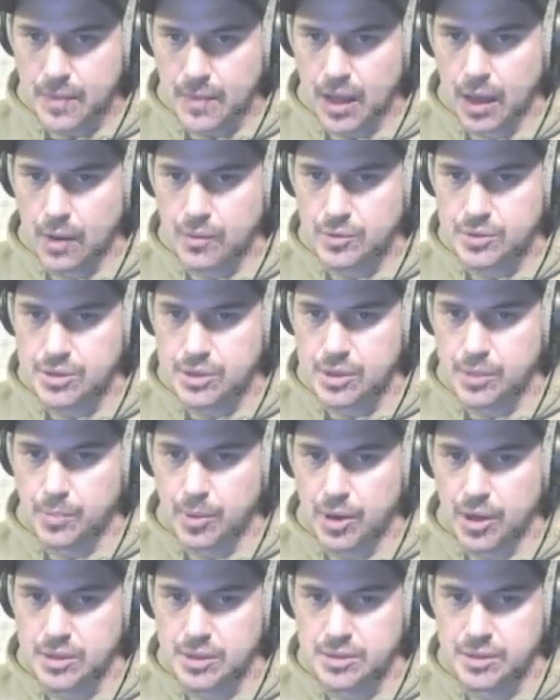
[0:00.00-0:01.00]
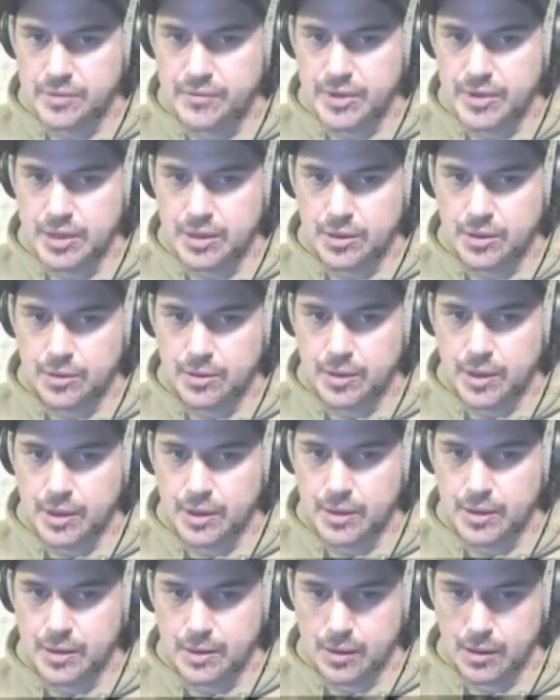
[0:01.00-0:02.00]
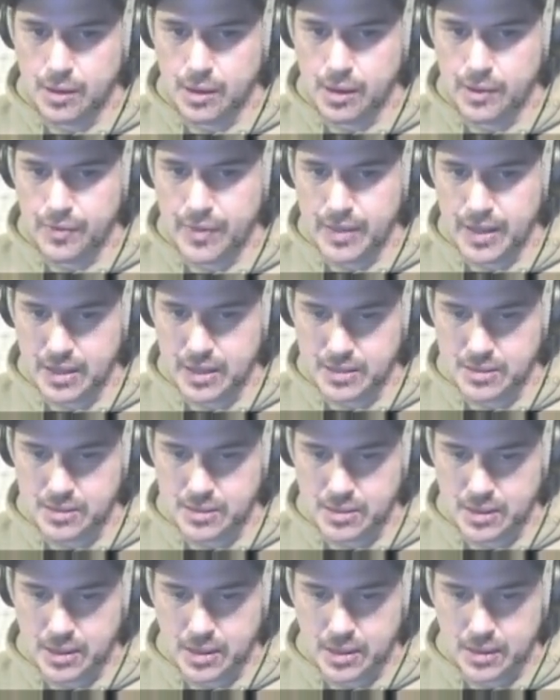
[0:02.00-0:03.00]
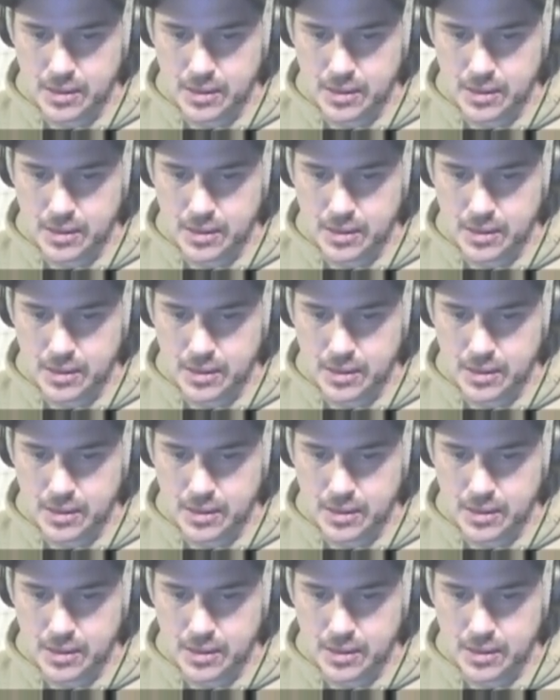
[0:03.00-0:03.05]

I want you to pause the video on this.